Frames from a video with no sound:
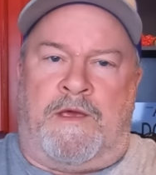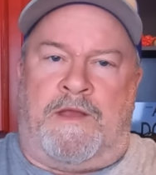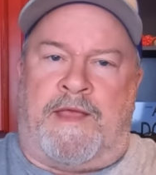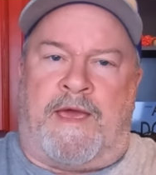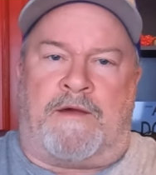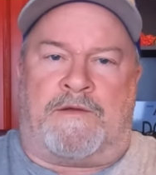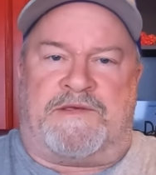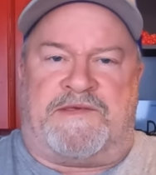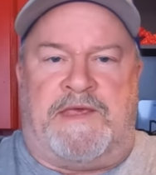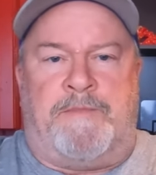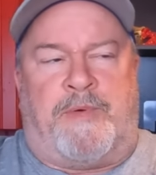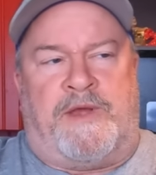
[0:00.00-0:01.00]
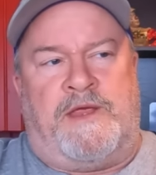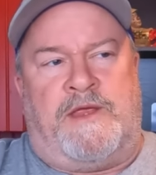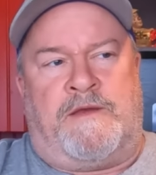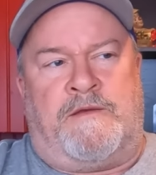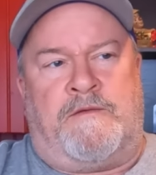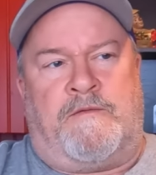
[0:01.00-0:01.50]
And now it's seeping
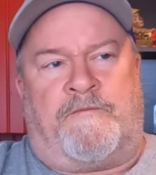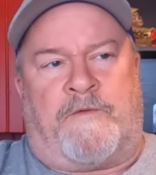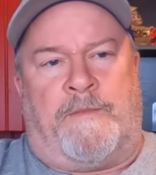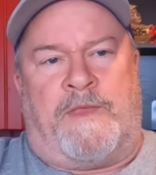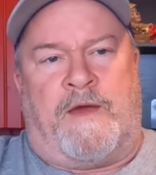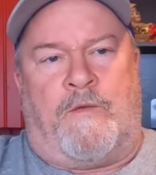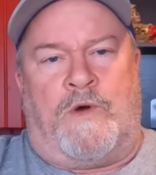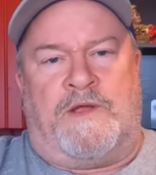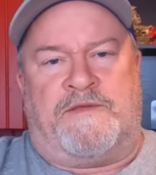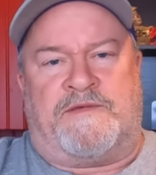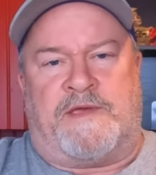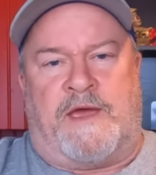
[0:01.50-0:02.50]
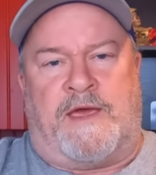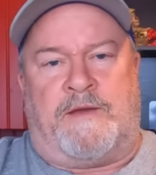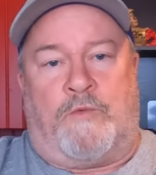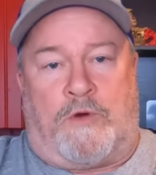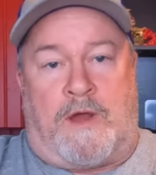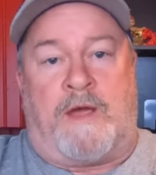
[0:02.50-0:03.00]
in from that one
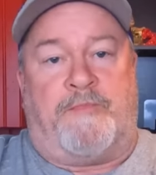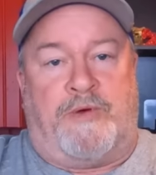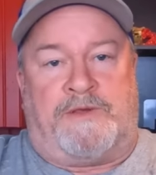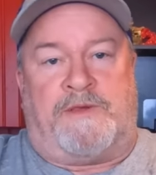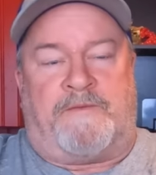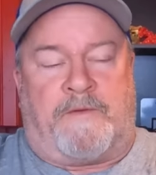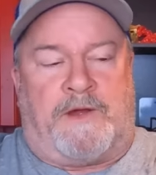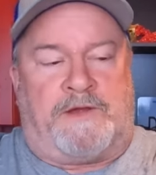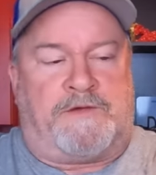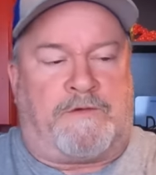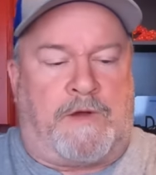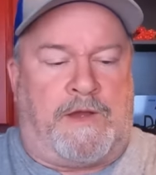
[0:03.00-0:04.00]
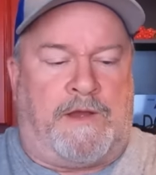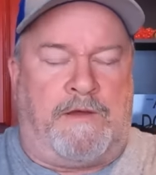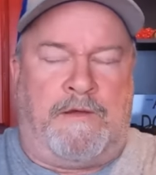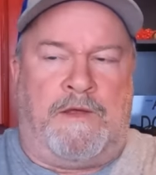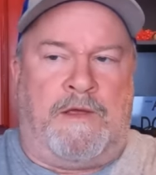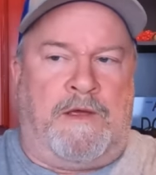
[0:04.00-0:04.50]
side where I put the French drain.